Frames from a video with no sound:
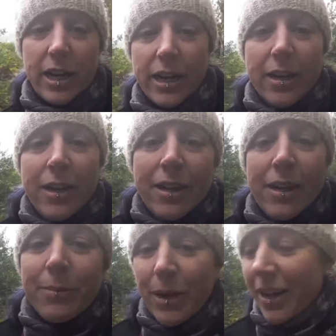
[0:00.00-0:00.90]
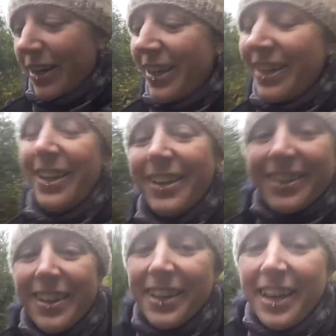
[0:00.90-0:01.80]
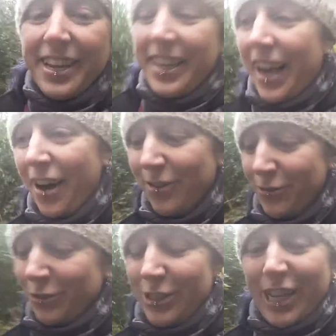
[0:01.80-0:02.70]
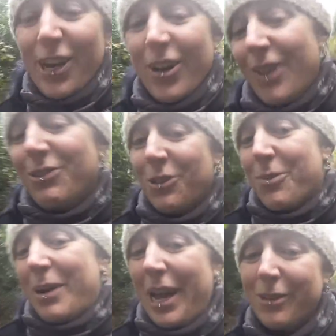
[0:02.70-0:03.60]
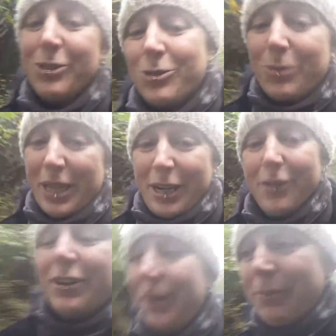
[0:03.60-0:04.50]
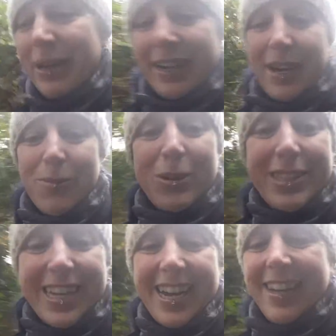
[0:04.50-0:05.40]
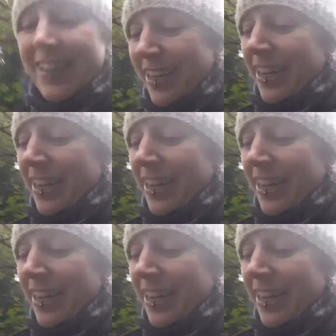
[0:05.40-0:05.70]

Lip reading: to steal her. But, yeah, unfortunately, can't have a dog at my house. It's not big enough. But one day.